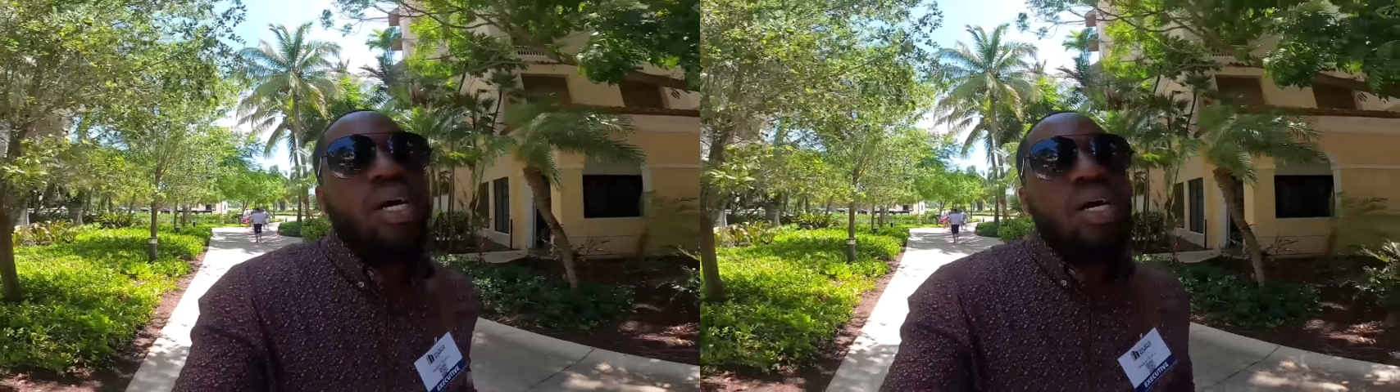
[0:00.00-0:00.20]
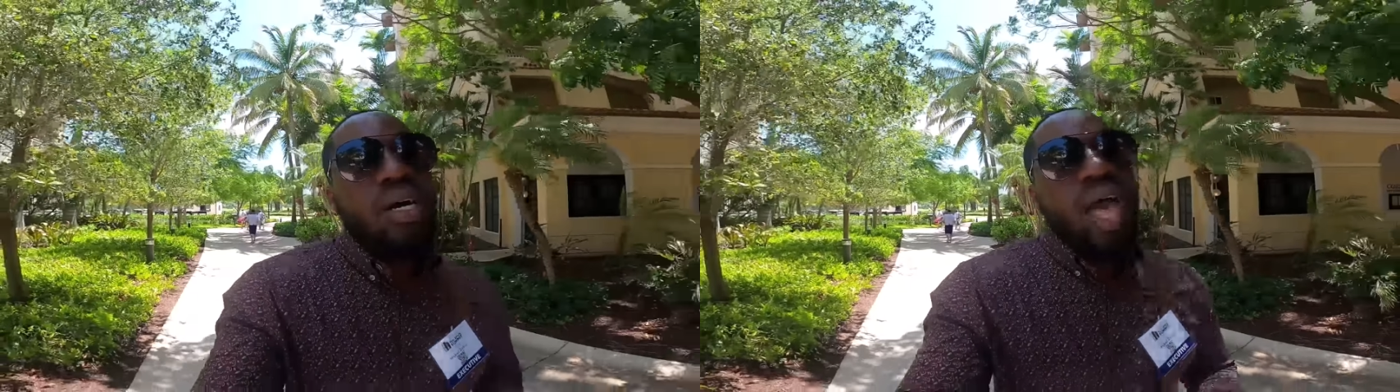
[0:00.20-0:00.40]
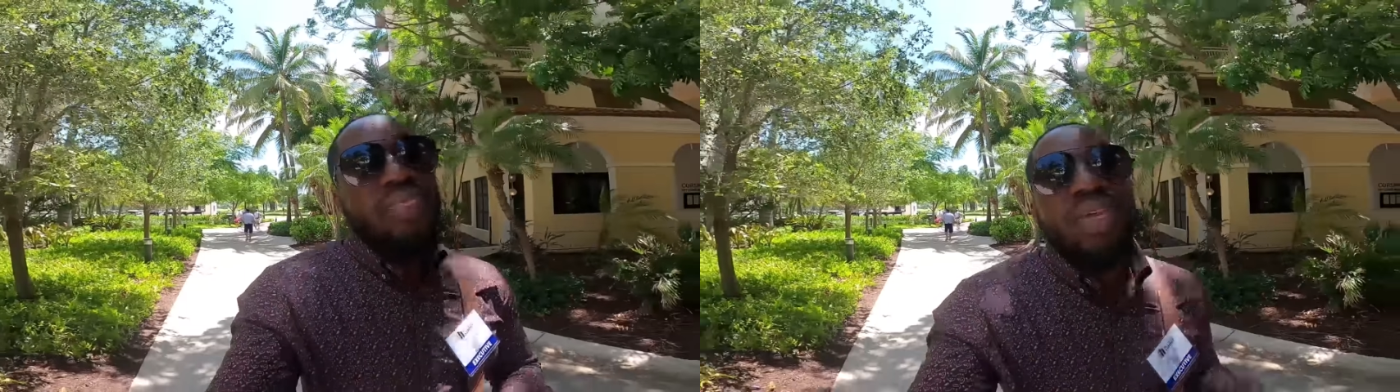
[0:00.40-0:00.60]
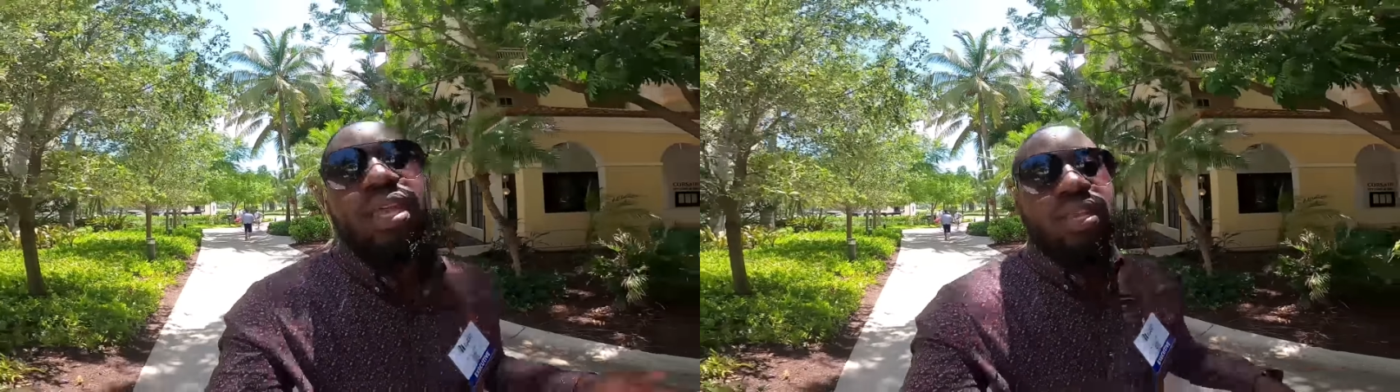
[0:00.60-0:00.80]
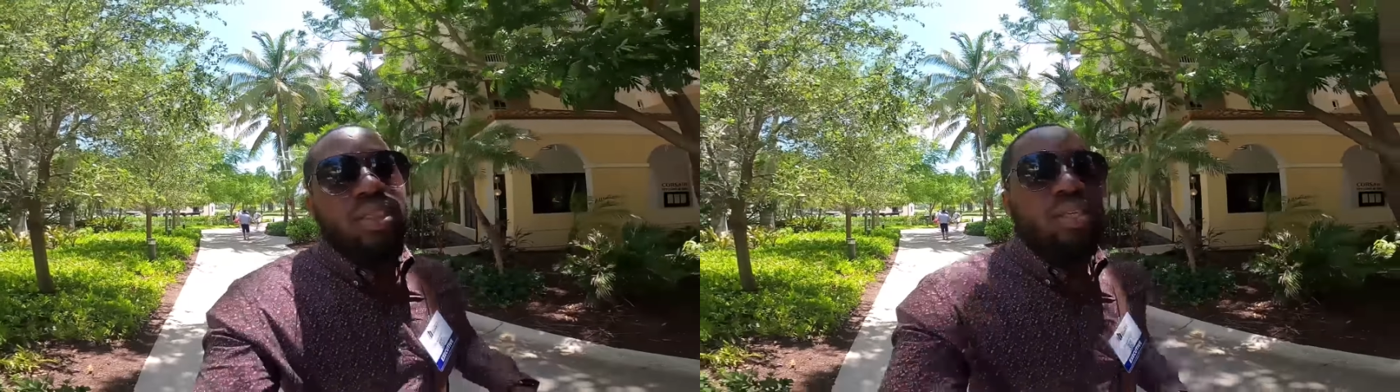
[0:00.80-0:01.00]
at the
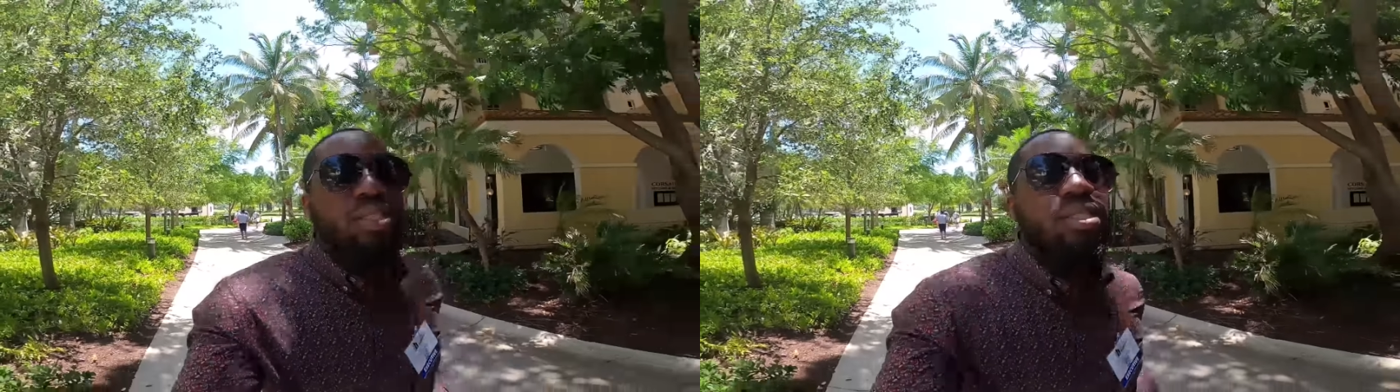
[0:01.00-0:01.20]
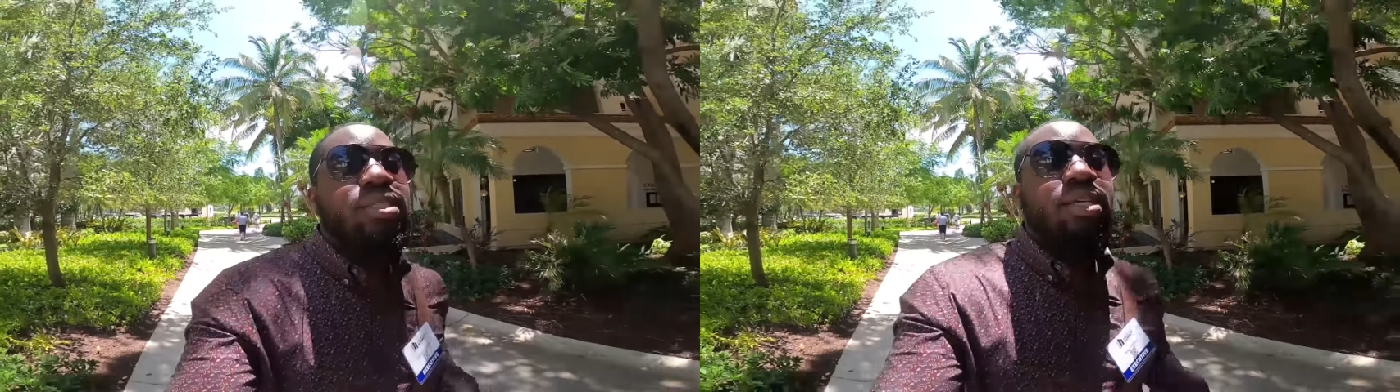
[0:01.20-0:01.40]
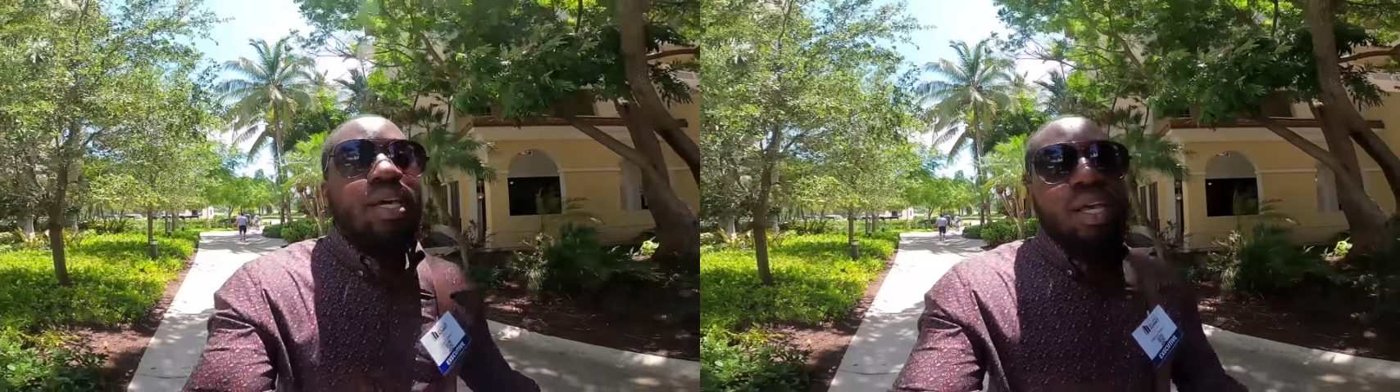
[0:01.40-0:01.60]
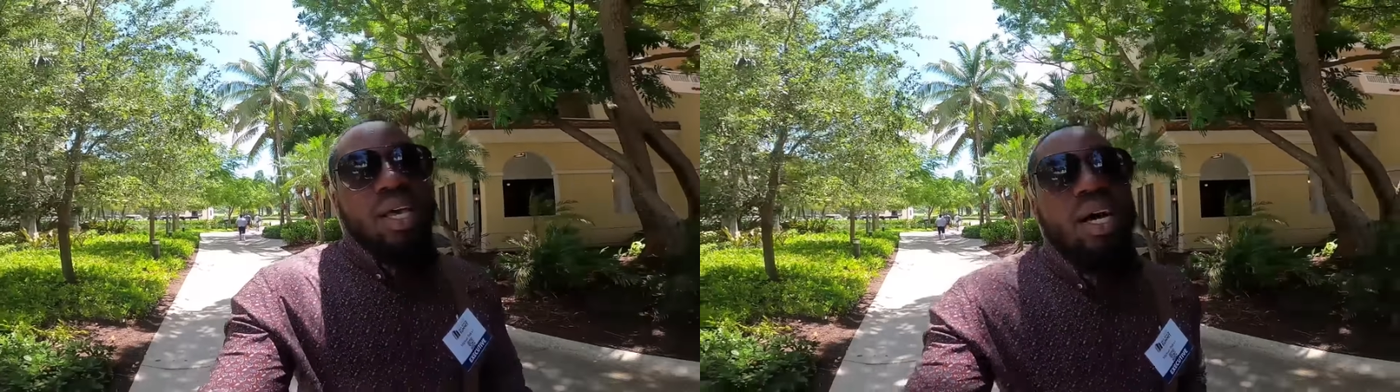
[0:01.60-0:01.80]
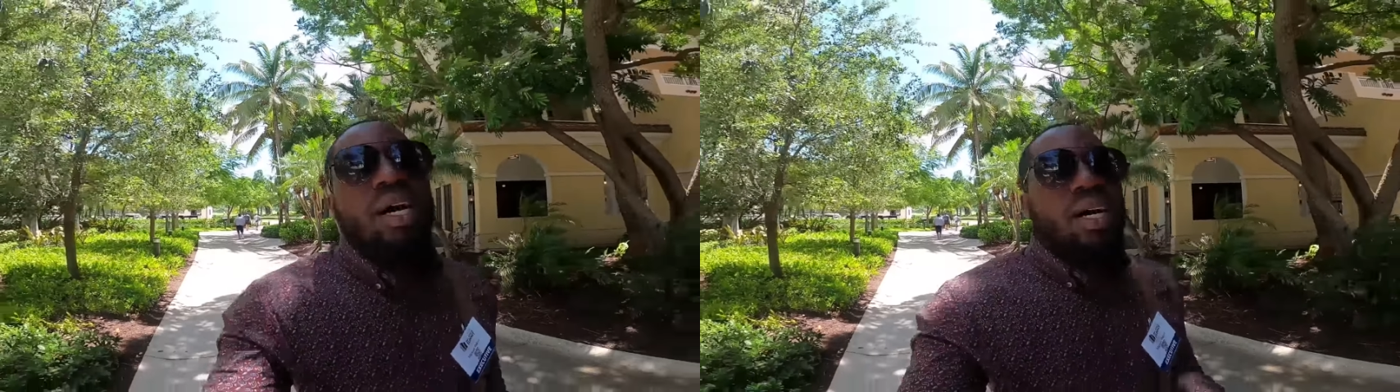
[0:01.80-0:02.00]
end of this
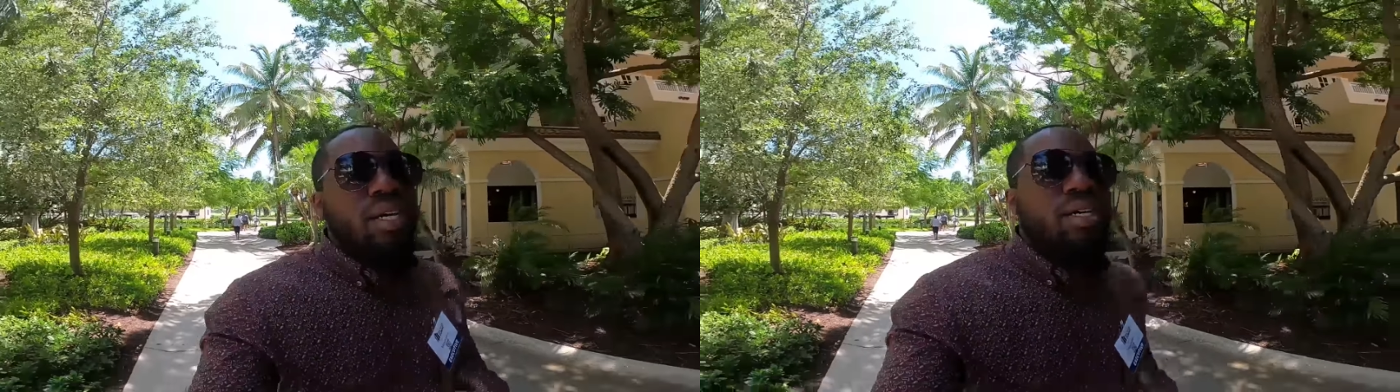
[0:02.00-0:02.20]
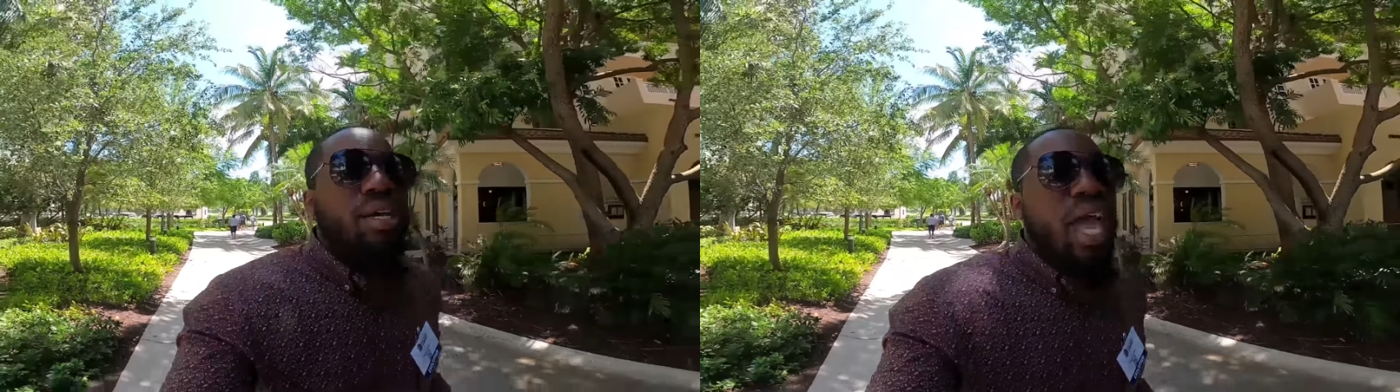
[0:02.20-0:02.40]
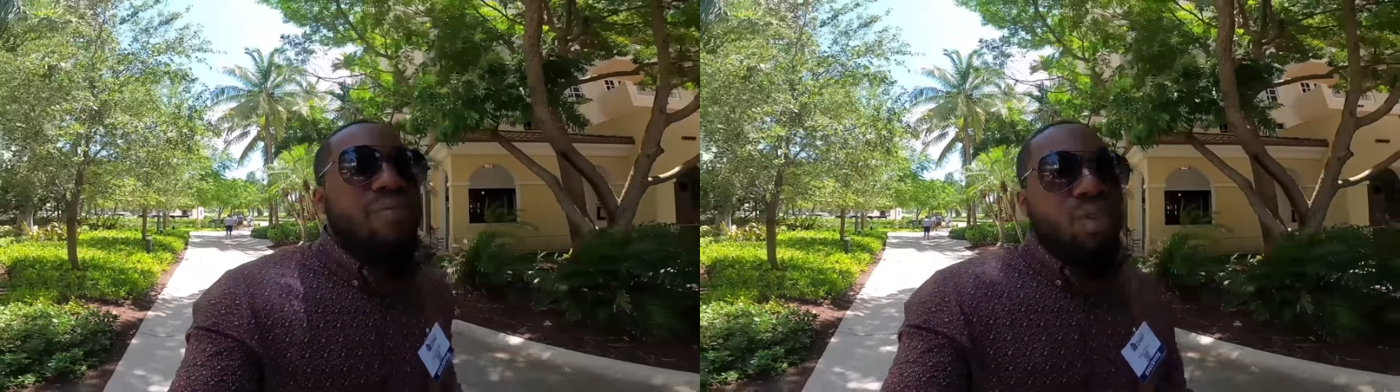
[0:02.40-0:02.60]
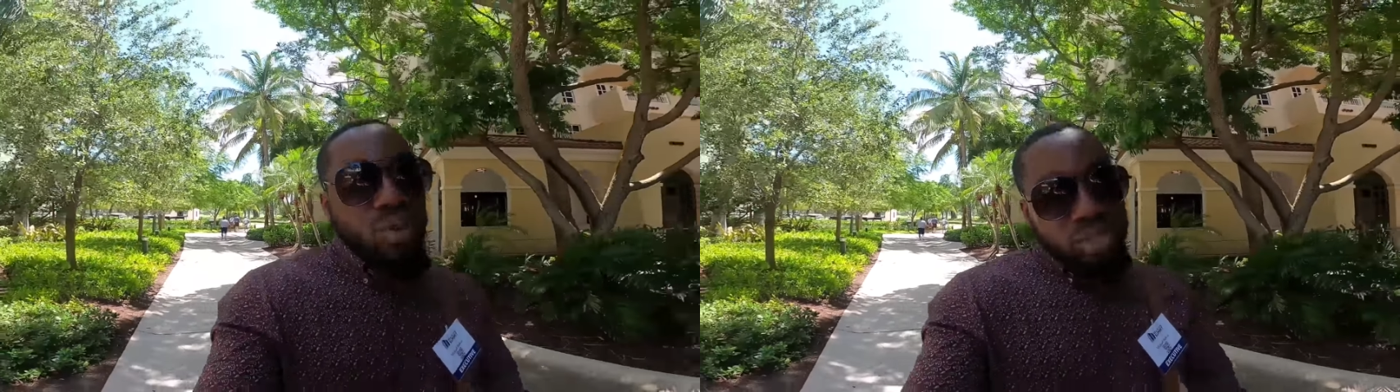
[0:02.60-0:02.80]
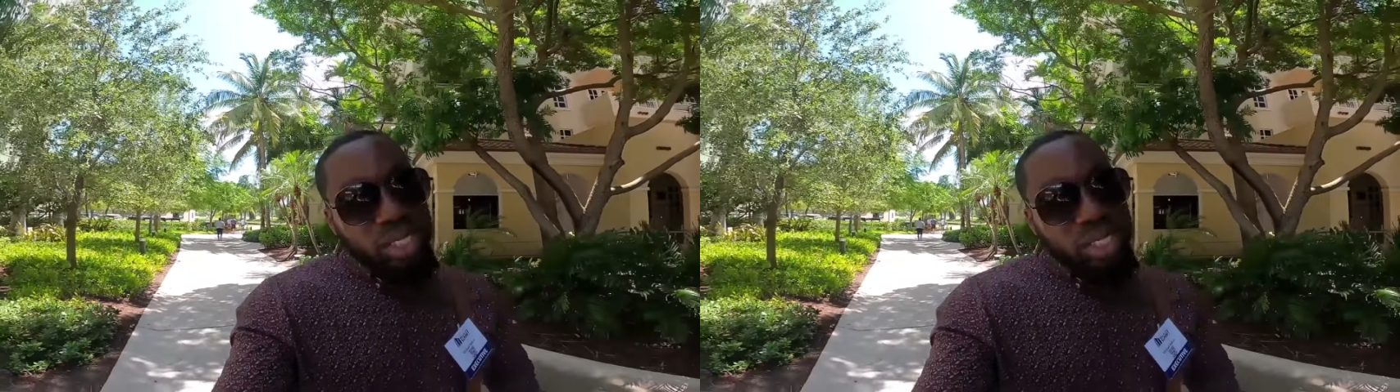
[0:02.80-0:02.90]
afternoon